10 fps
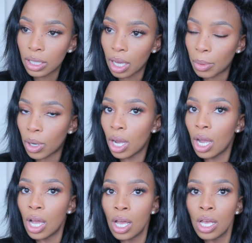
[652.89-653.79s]
Yeah, well,
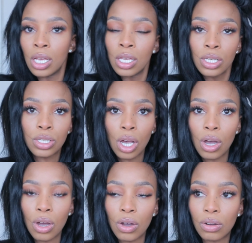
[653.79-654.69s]

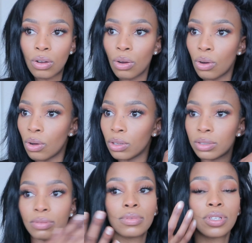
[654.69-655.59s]
so cool.